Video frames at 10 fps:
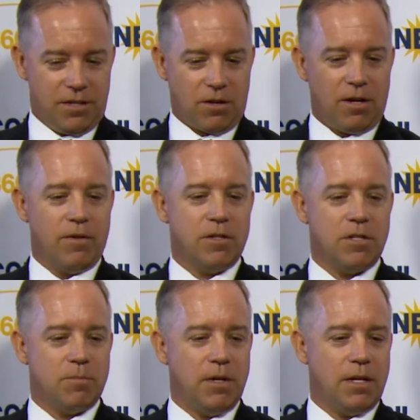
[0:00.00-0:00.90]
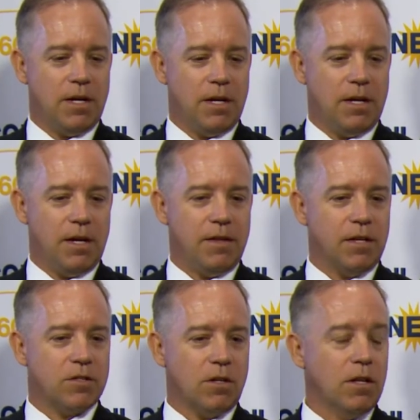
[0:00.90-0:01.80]
This conference has been, I think,
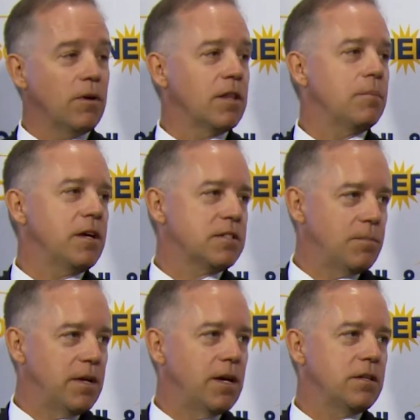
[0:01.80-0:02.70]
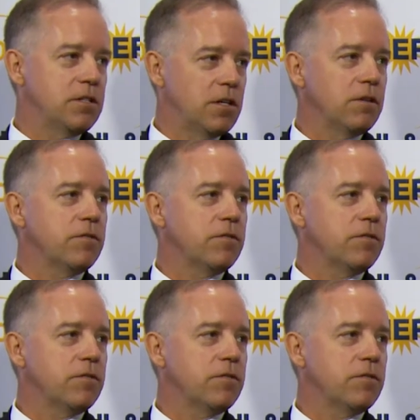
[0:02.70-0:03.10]
certainly one of the best I've been at this year.